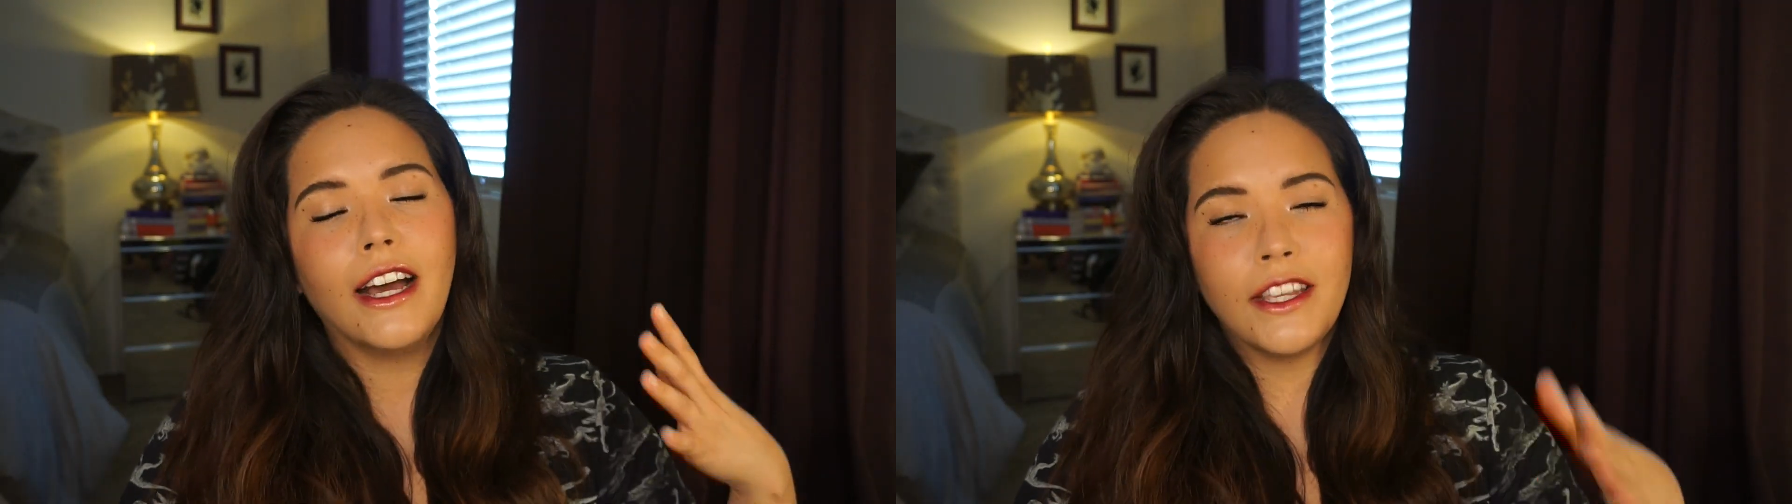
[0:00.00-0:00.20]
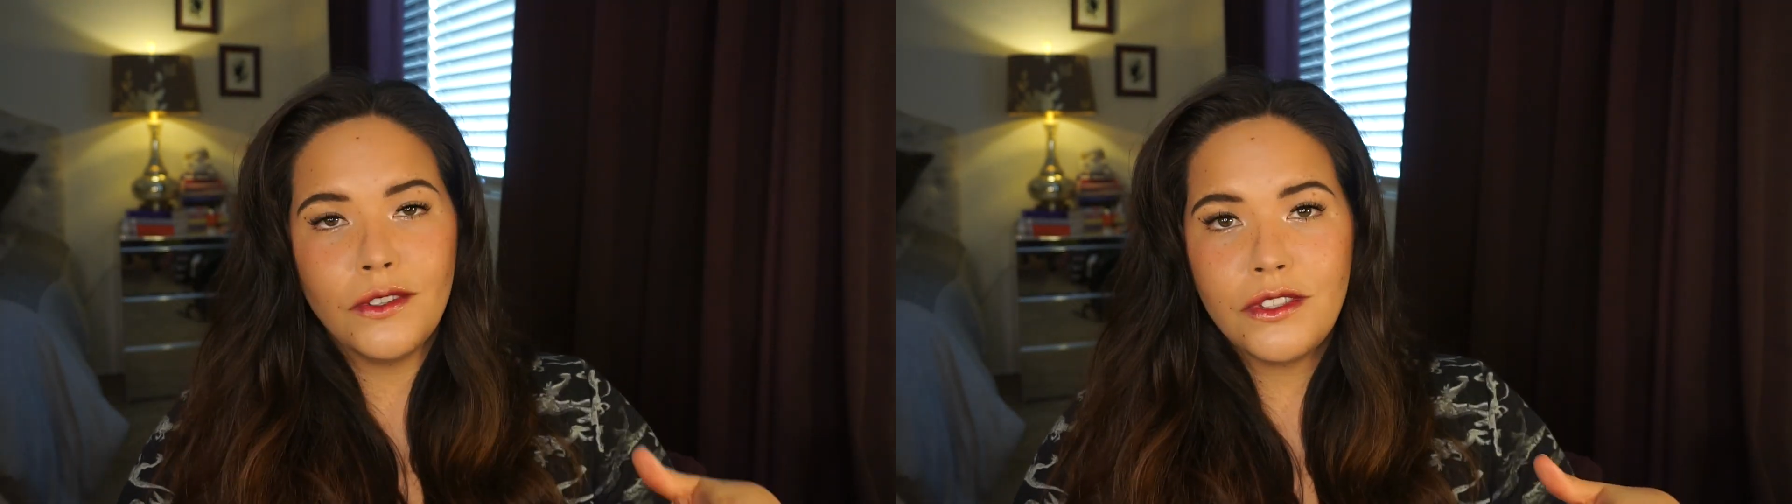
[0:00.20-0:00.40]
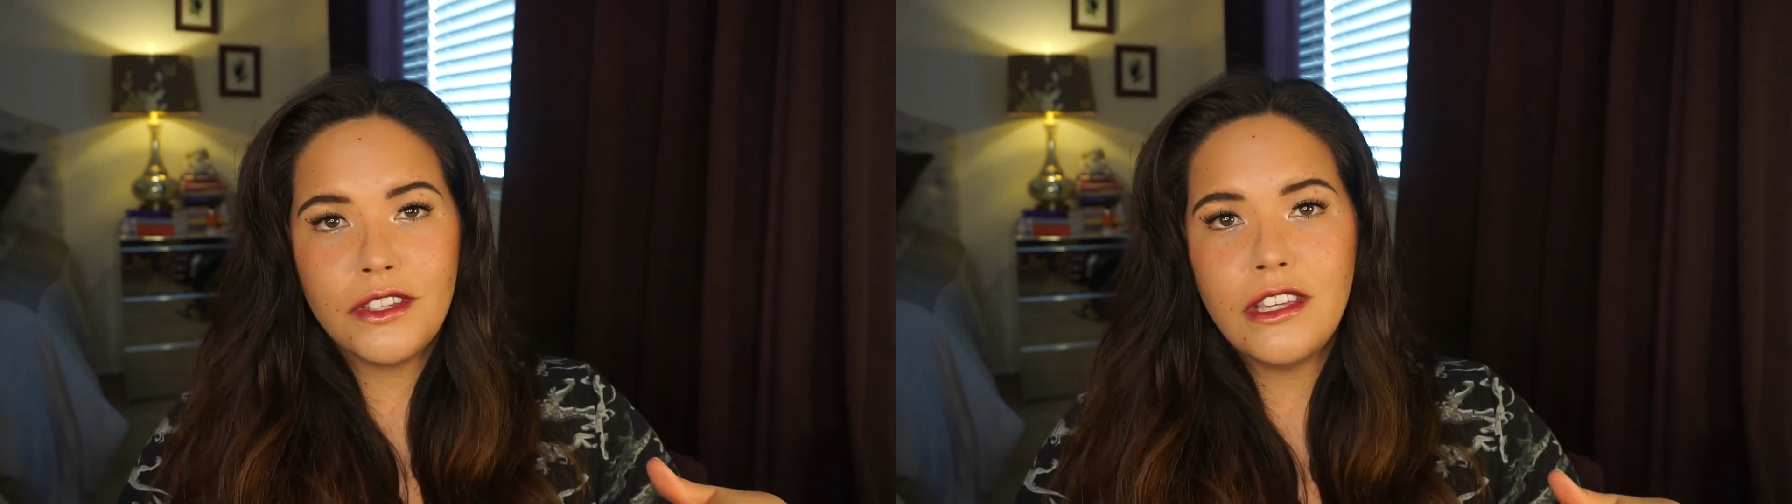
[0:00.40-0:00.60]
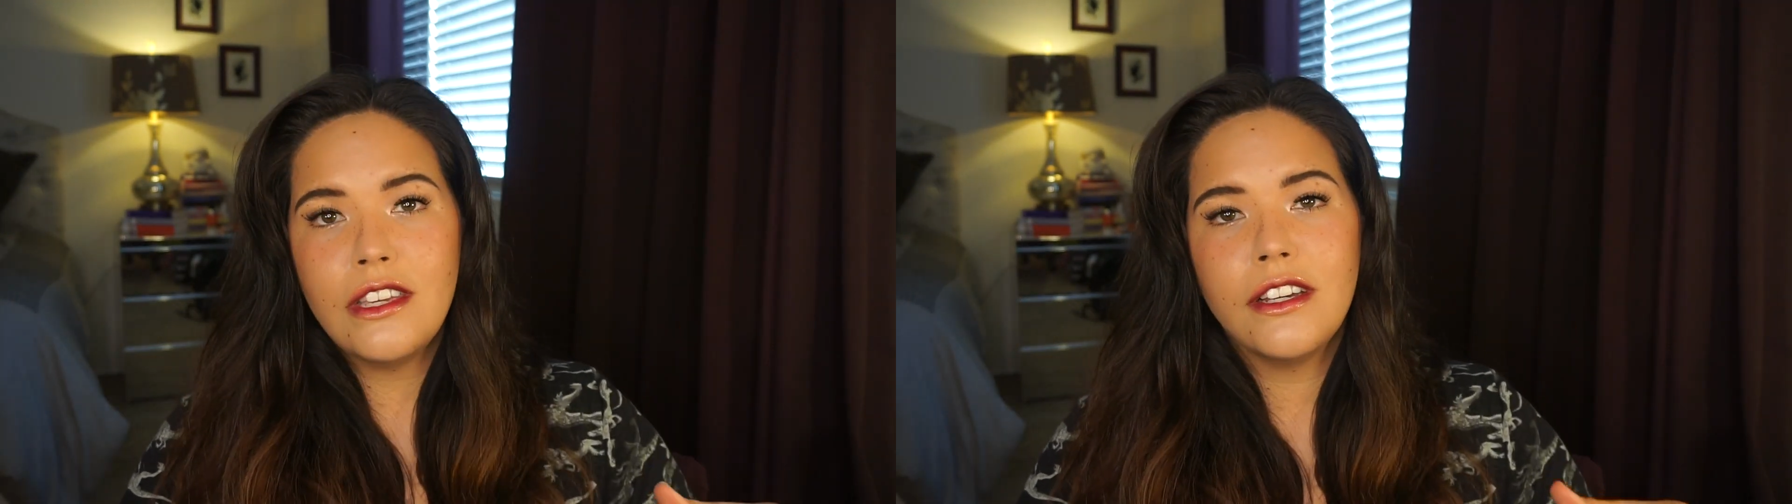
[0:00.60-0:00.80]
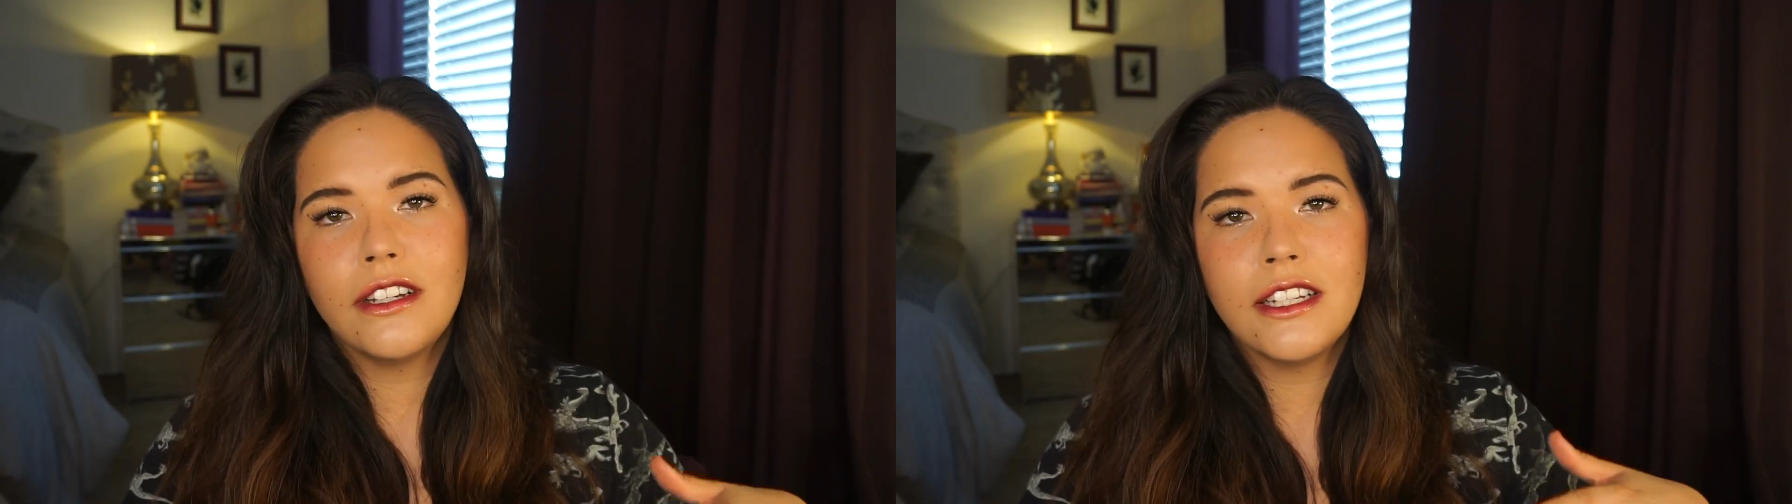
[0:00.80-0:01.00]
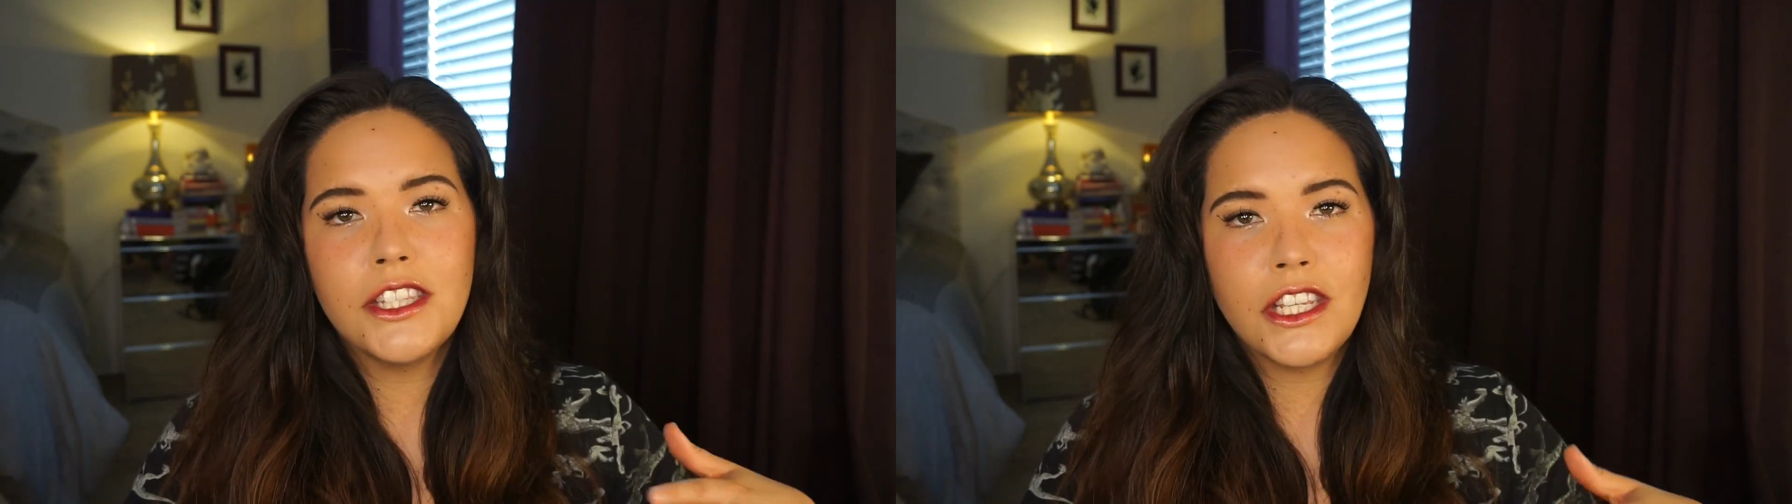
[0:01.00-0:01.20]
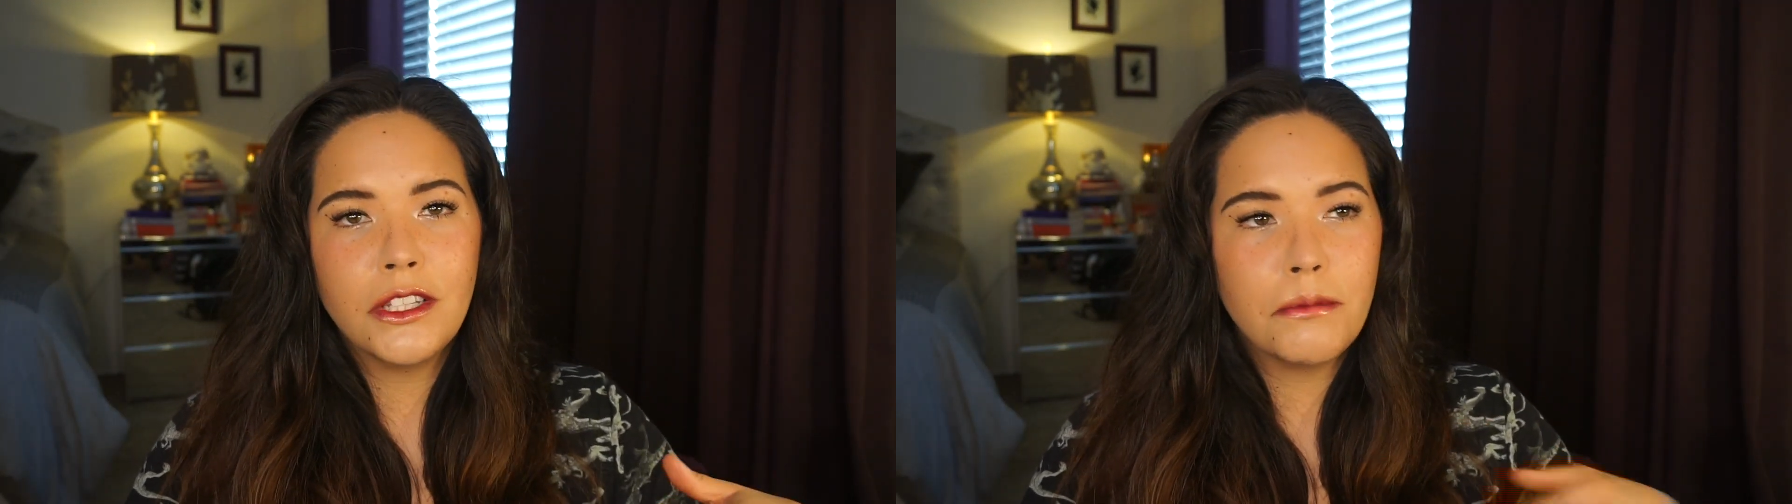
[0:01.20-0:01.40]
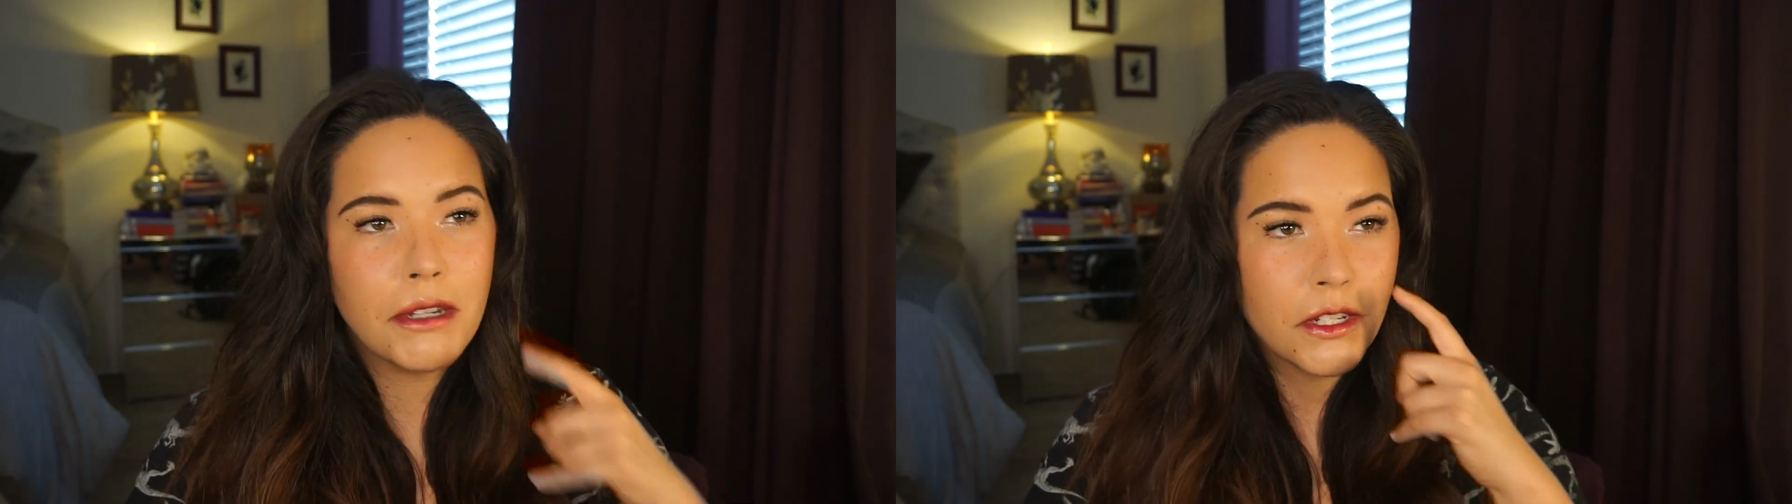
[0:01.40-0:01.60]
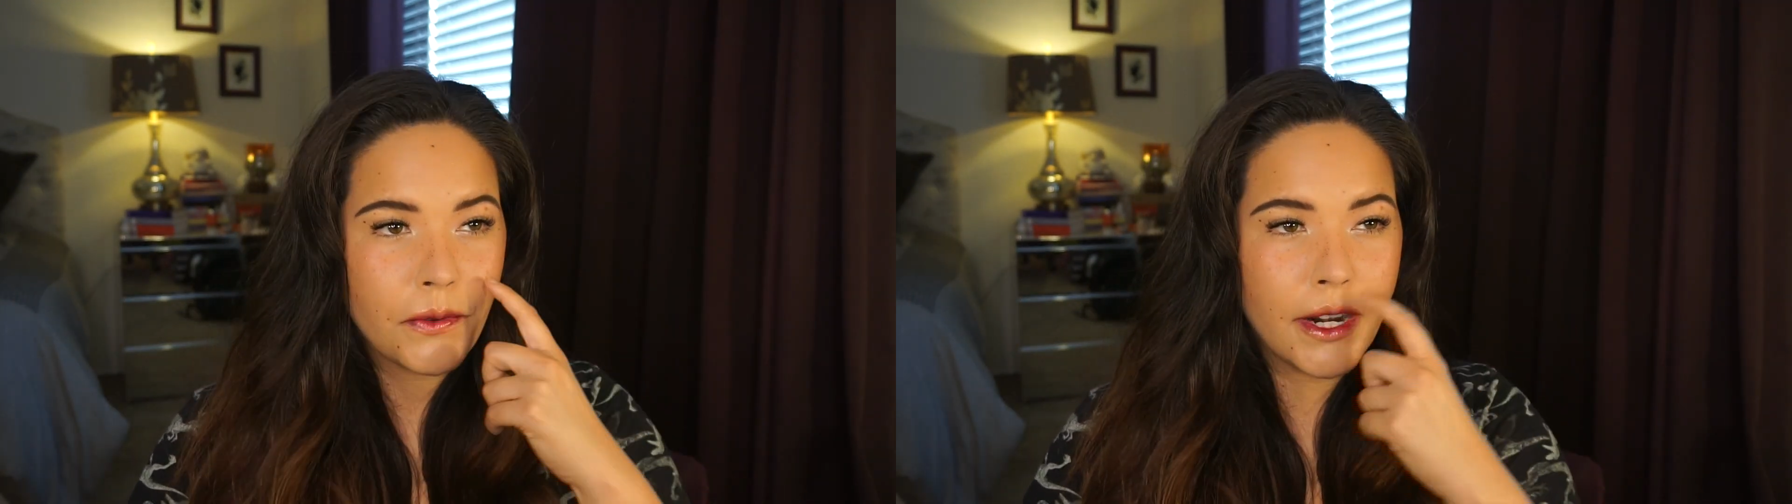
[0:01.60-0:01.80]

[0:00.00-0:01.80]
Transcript: I use the concealer because